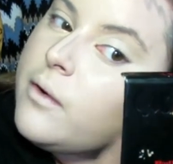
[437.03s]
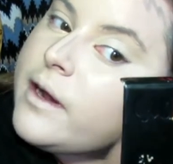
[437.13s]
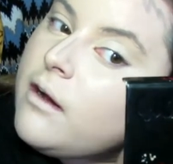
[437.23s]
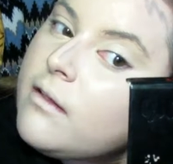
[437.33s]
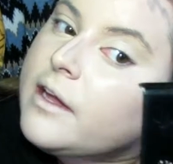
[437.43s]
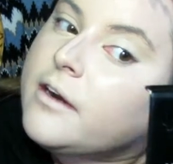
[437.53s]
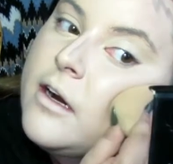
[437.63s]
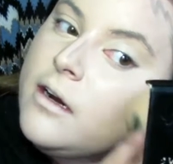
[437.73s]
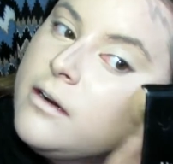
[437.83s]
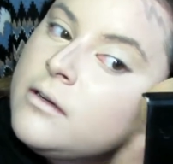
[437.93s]
going out
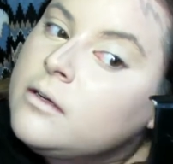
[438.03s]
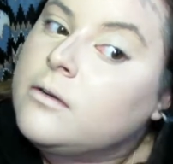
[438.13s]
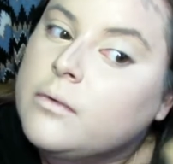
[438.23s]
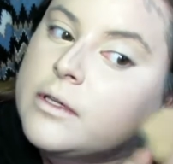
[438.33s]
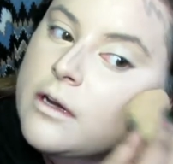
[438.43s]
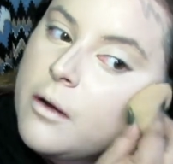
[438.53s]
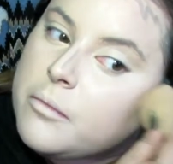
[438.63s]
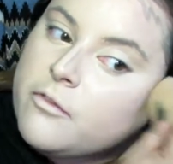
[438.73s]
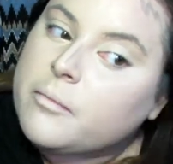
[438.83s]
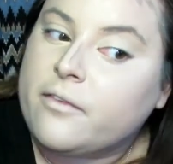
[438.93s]
later with a
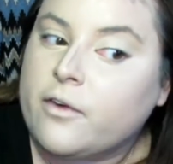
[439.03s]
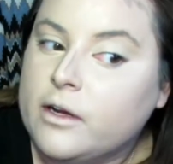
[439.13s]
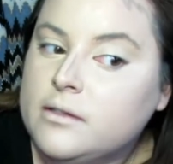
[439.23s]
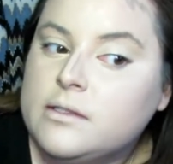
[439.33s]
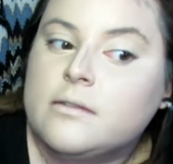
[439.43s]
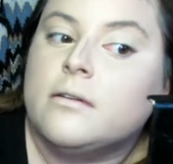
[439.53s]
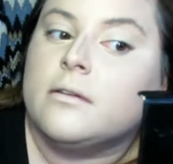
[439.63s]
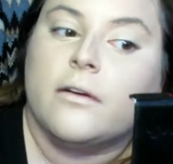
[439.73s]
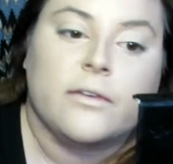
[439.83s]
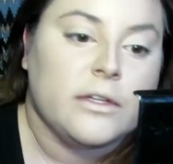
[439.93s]
couple of my friends.
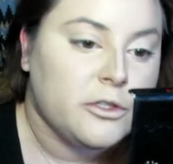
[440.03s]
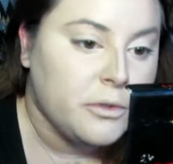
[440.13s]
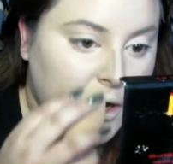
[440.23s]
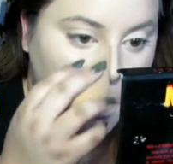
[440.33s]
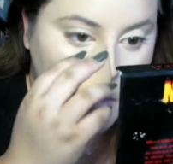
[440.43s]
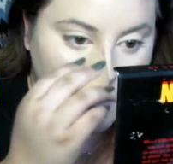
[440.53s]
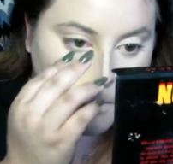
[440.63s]
Not really sure yet.